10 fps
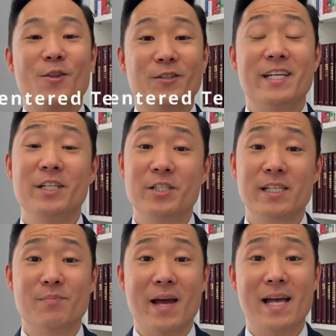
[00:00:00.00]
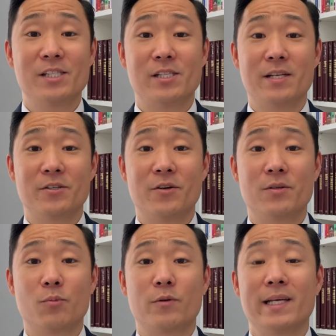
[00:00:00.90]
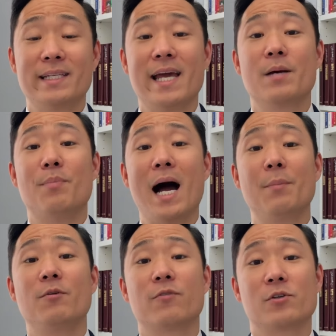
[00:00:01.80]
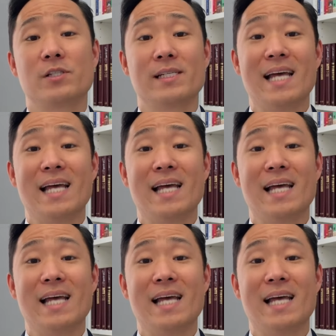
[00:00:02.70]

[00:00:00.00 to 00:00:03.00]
Their teaching is man-centered, where they take Bible verses